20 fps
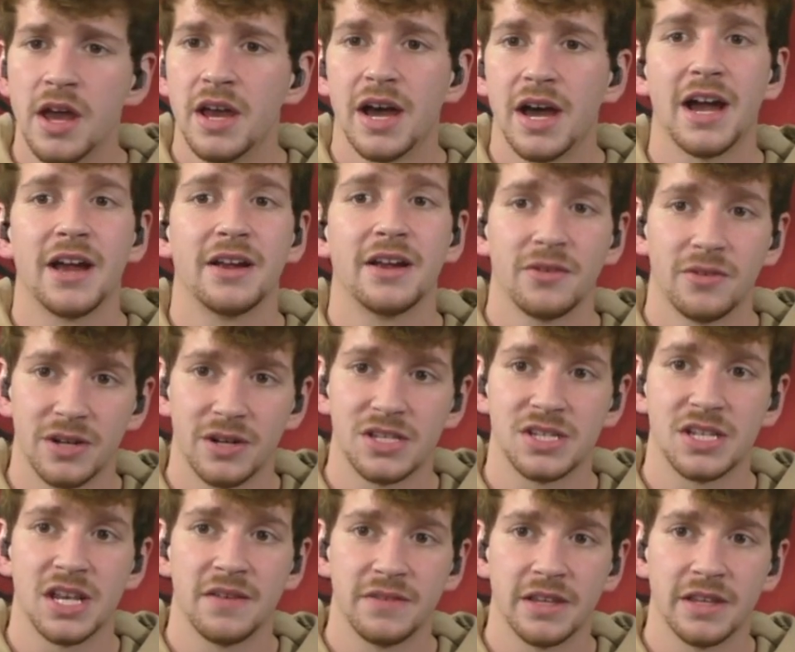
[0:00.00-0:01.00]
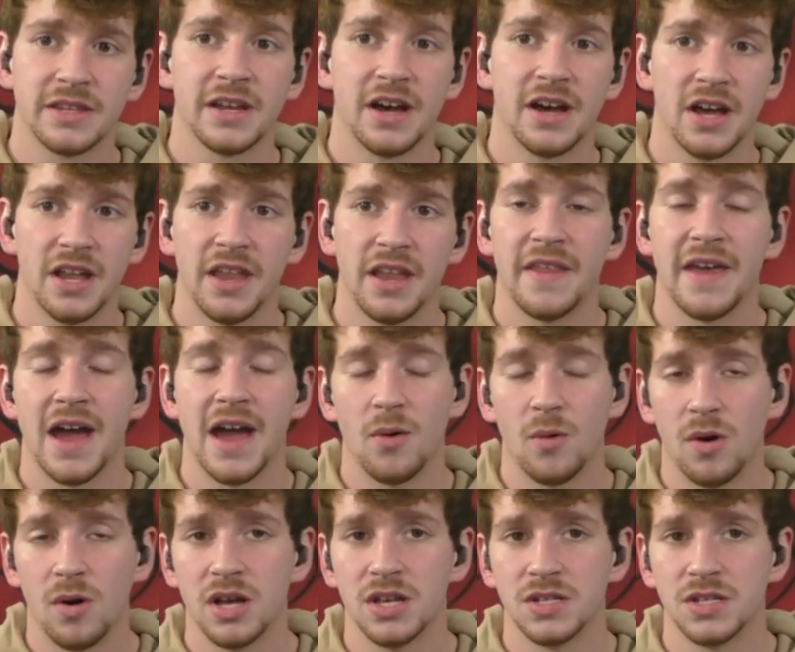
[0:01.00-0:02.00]
I already saved a ton. That
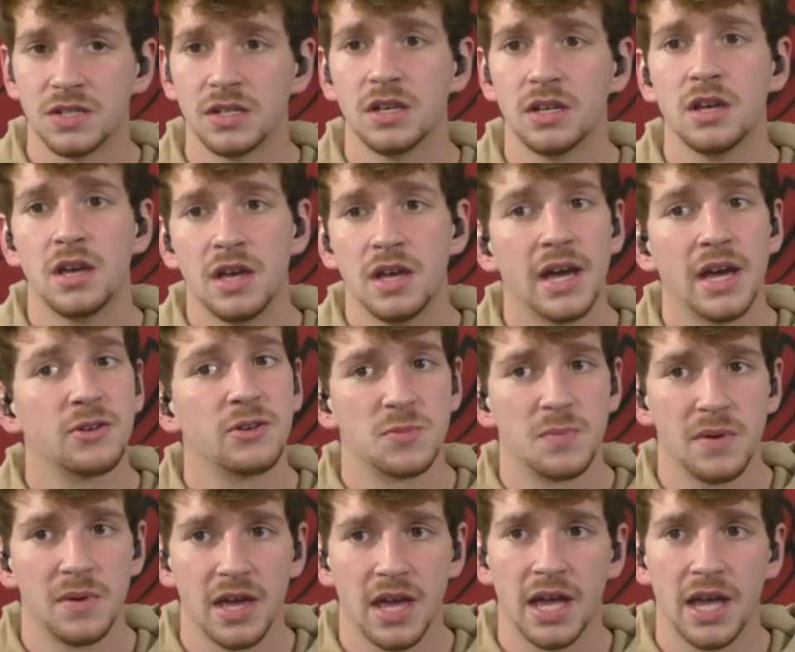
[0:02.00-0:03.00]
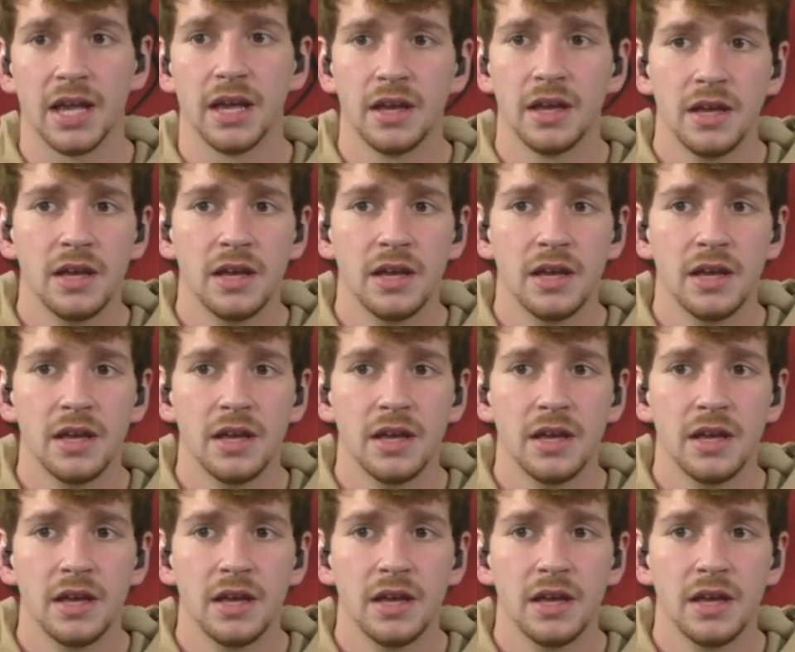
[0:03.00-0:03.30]
was big.